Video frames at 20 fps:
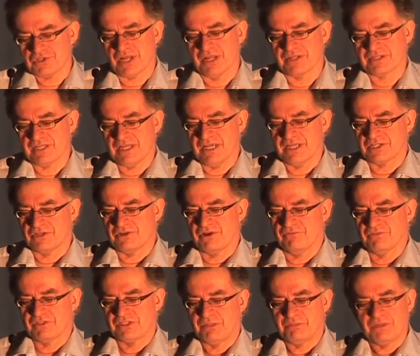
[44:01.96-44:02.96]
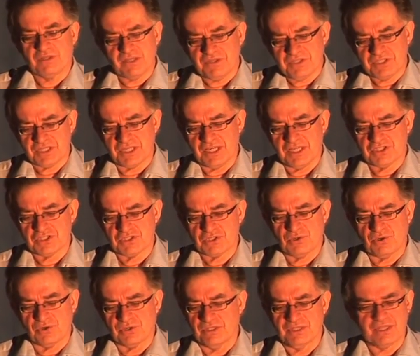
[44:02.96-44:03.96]
a translator, obviously, but you get these kids
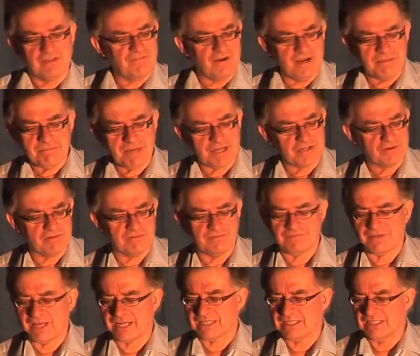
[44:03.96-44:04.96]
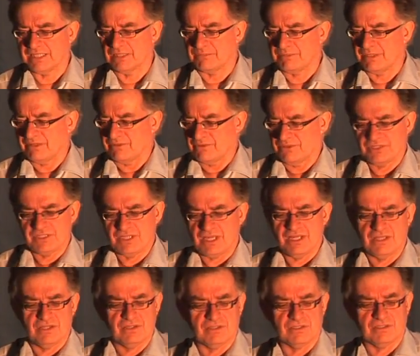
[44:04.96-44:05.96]
talking there very matter-of-factly about the
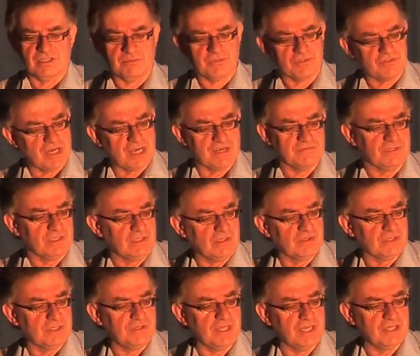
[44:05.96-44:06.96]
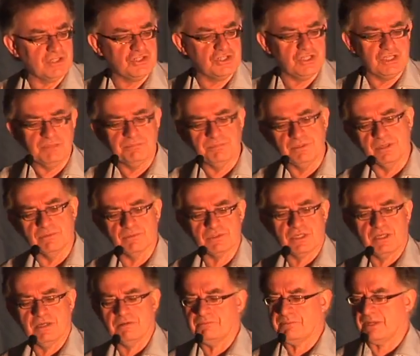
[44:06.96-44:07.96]
day that they were driving along in their Jeep and it
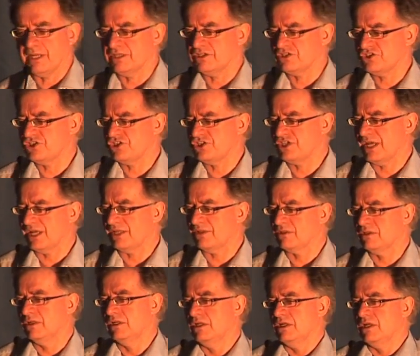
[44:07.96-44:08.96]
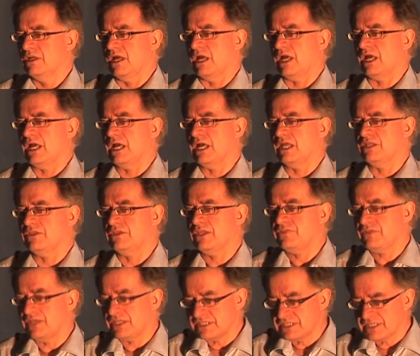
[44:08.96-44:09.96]
was hit by a shell, and
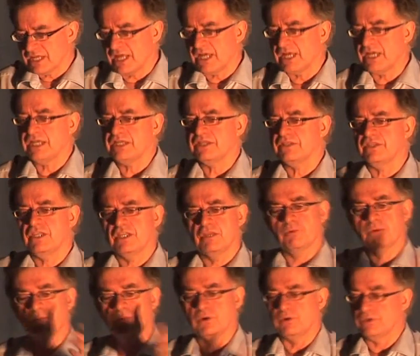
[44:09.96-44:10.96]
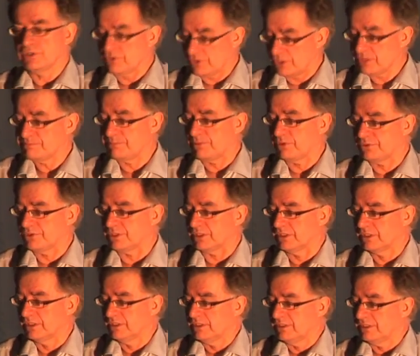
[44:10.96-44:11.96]
then they died, and then they were born to this
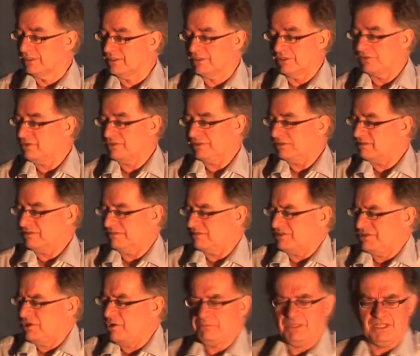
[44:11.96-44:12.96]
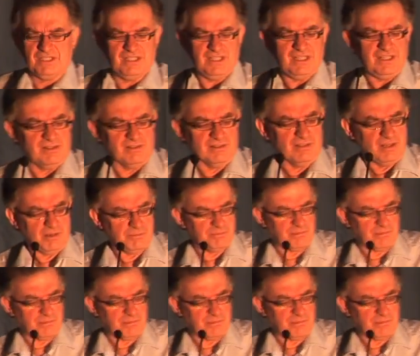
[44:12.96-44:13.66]
body. You know, there's no big deal. They're